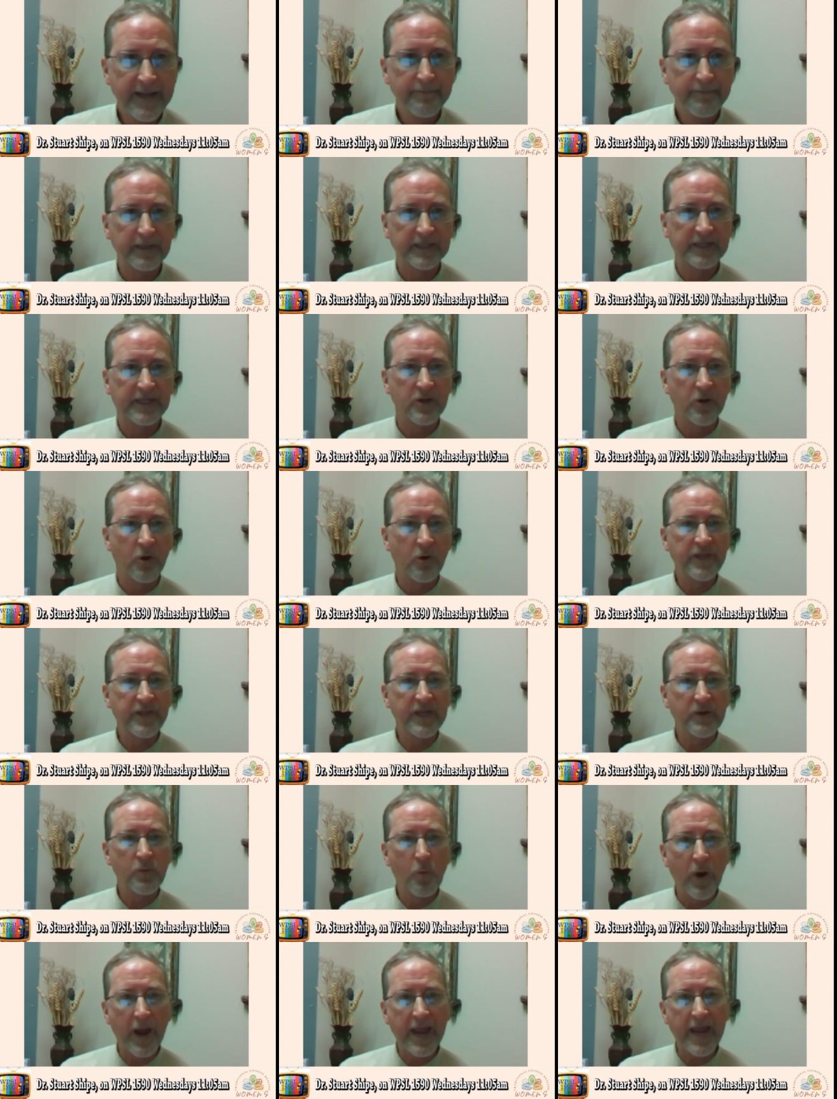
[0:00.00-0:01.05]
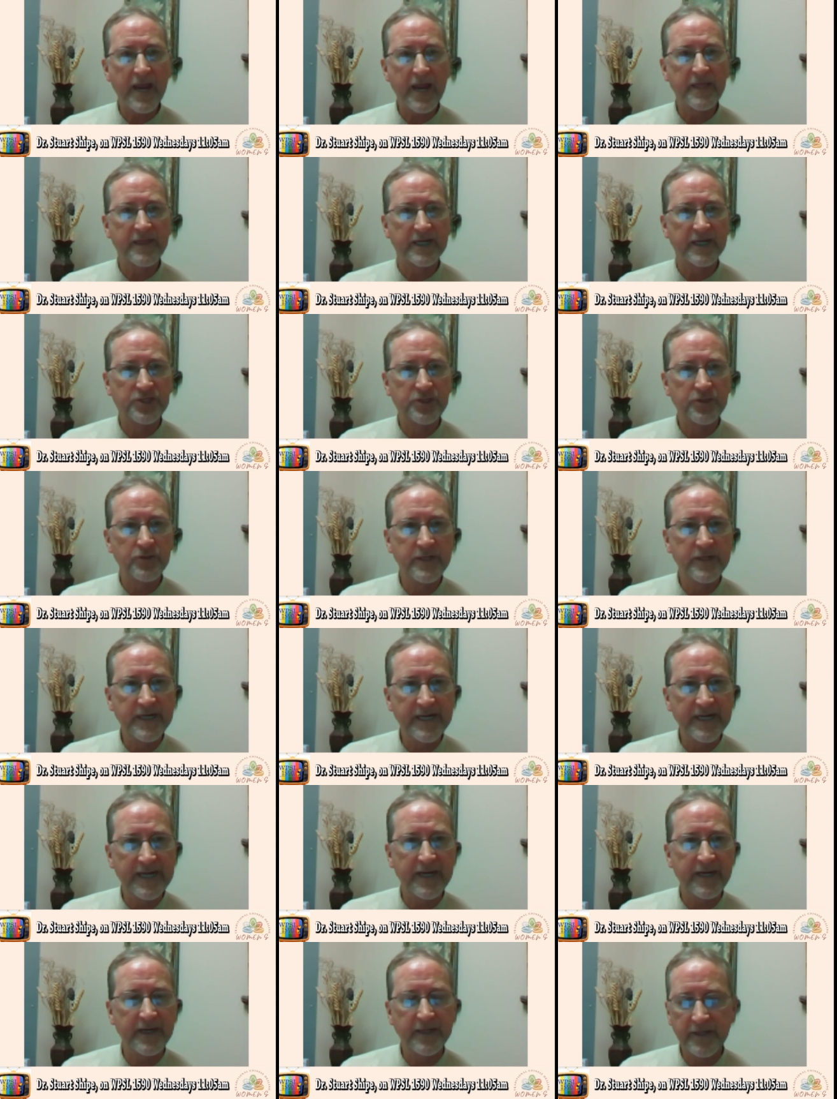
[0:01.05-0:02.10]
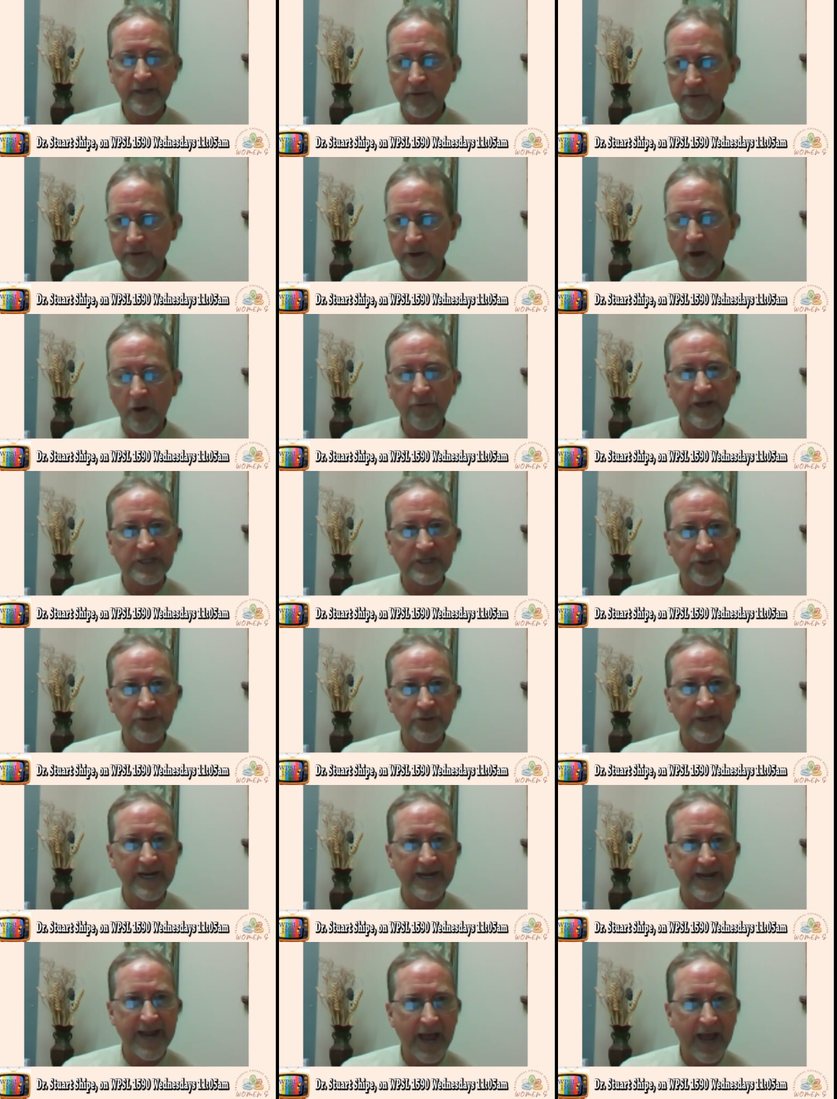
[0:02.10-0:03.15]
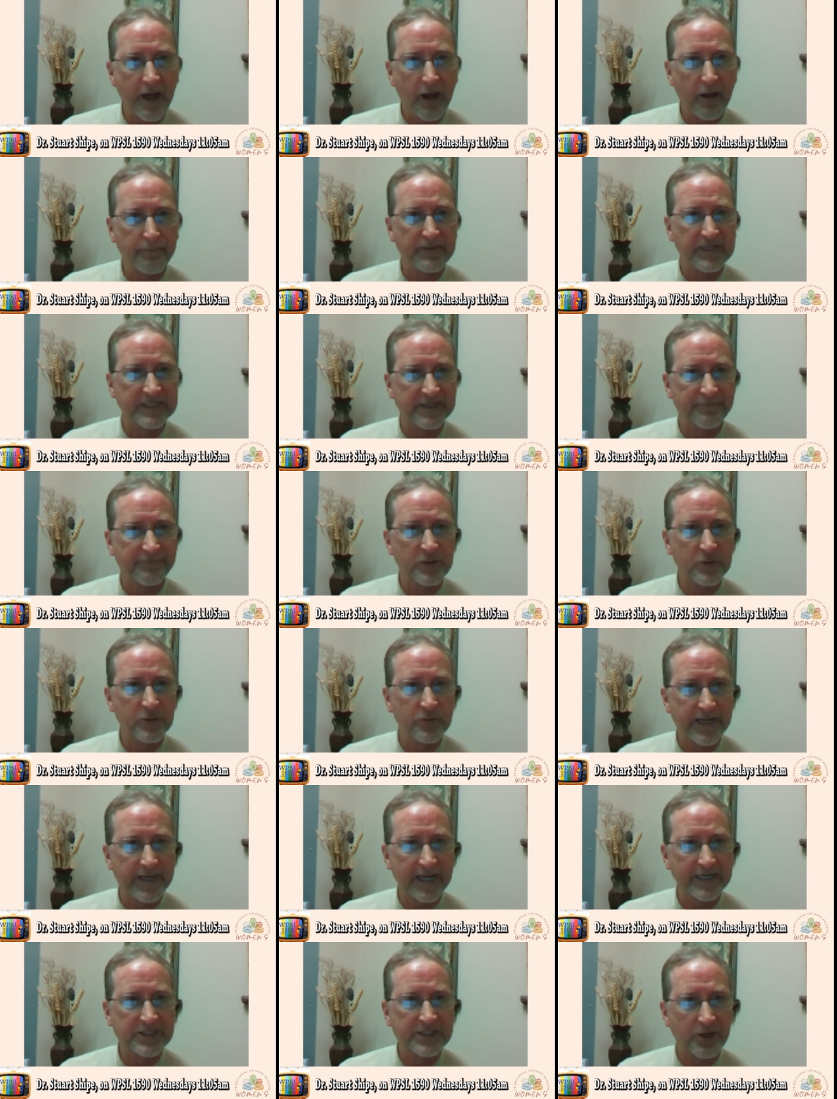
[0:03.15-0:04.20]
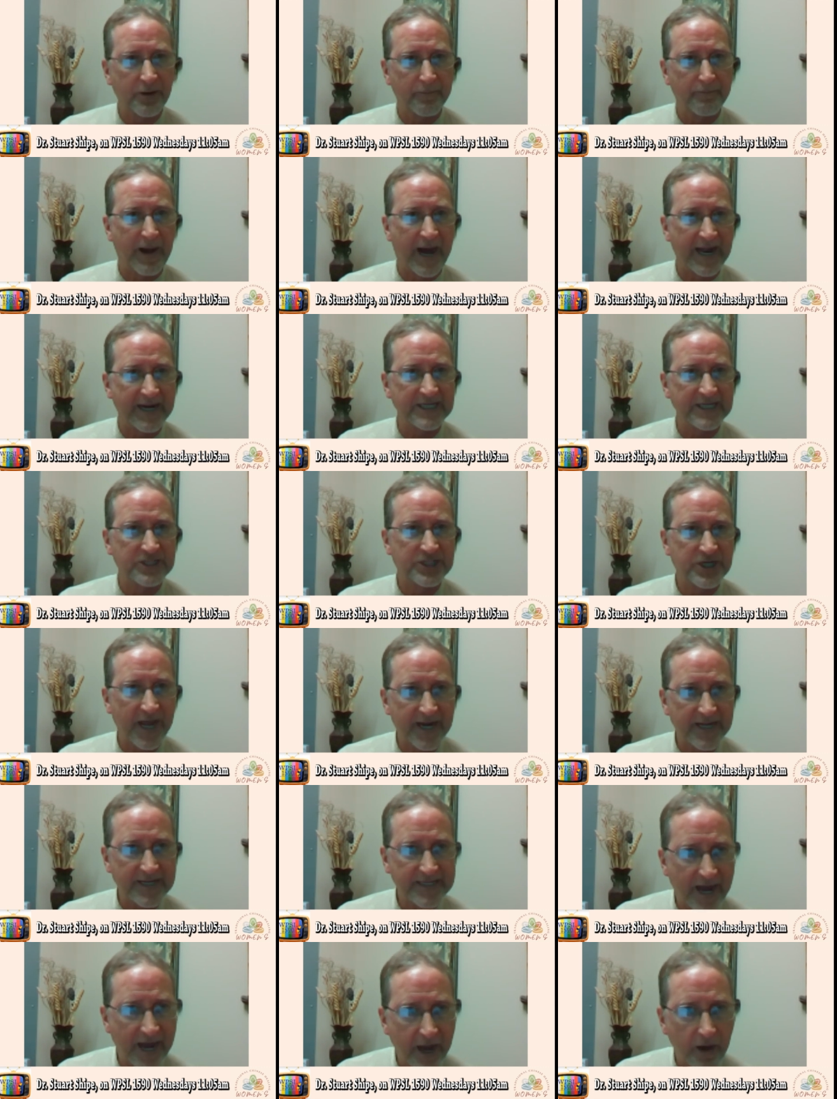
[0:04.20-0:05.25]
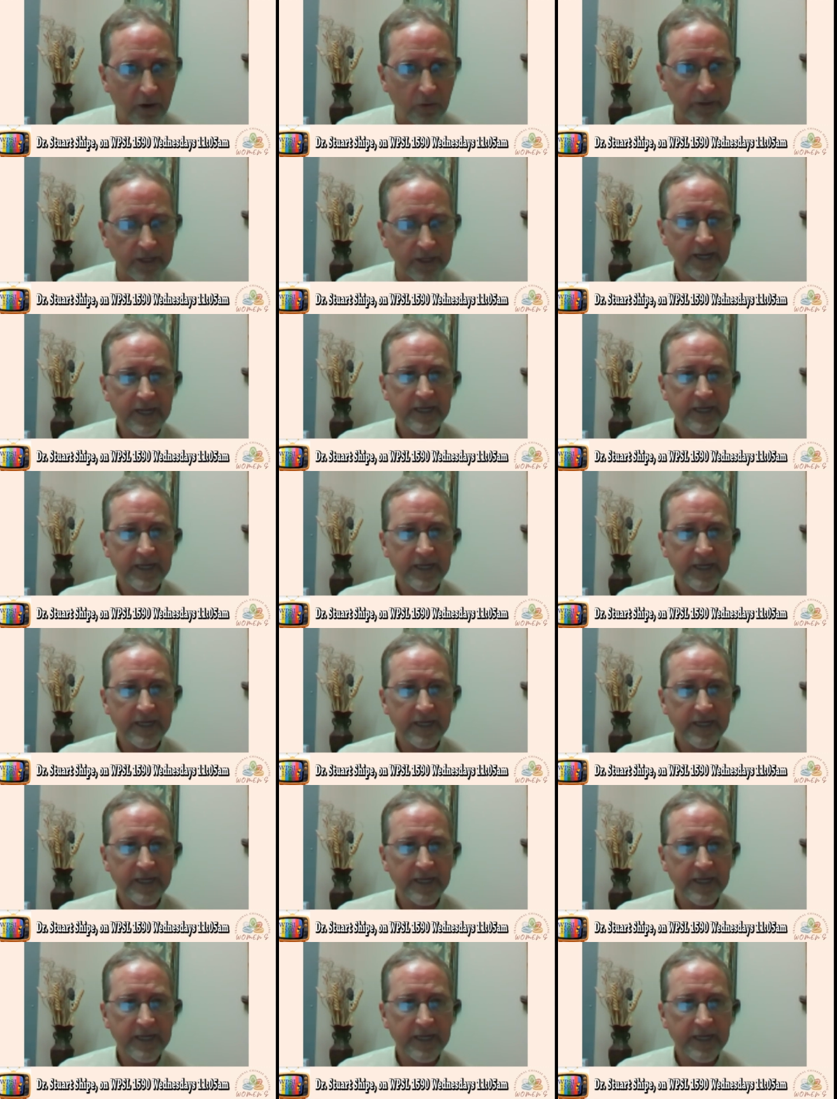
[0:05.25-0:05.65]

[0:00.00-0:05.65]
But the only way that you need, you know that you need help is if you get your body checked out.